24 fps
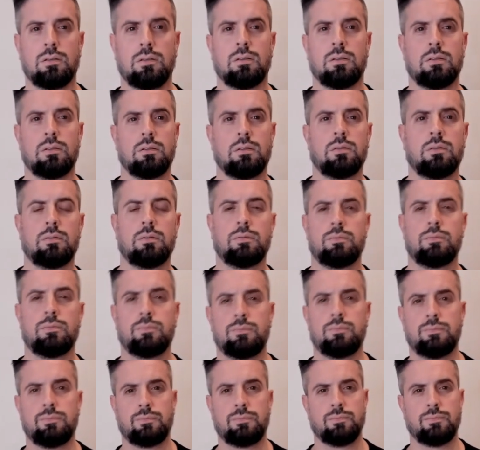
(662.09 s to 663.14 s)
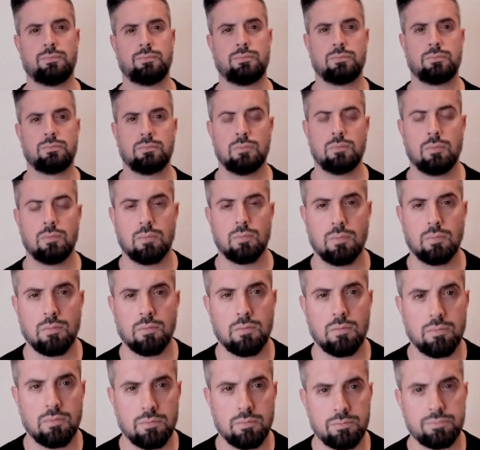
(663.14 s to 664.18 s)

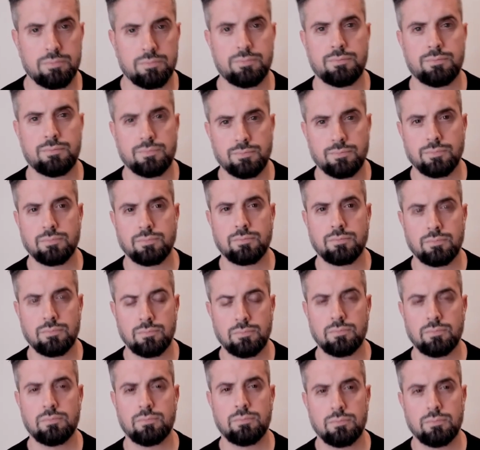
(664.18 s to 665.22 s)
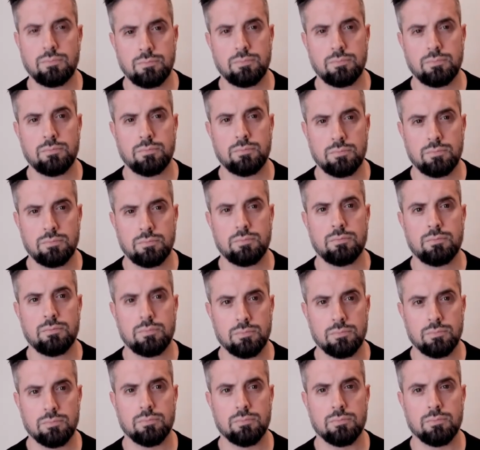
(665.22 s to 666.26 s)

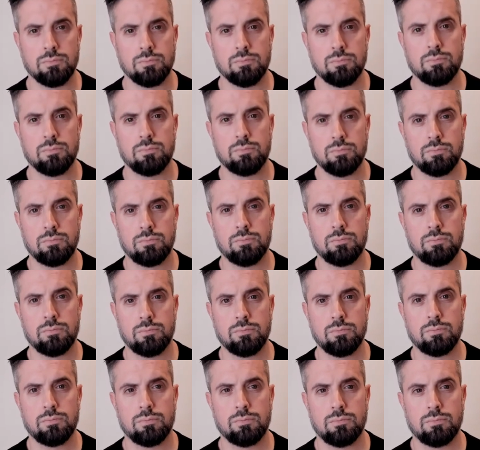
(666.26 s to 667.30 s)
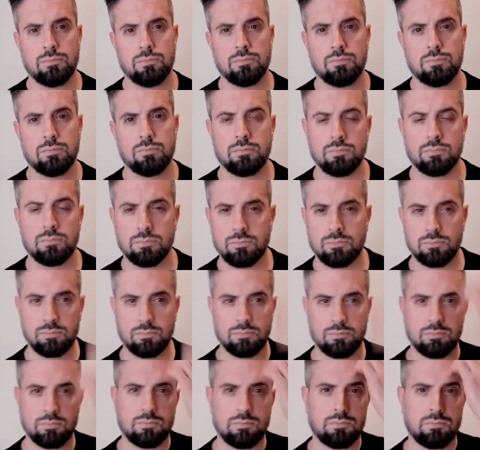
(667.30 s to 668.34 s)

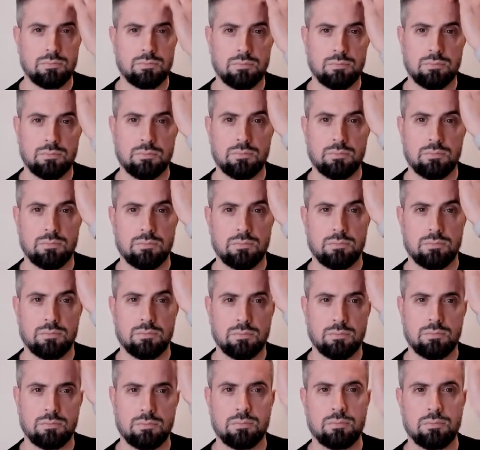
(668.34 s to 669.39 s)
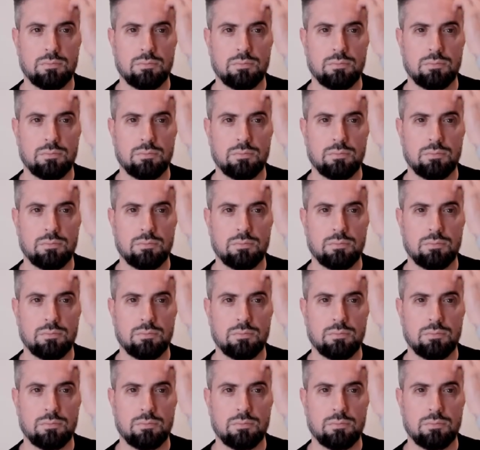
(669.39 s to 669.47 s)
[no speech]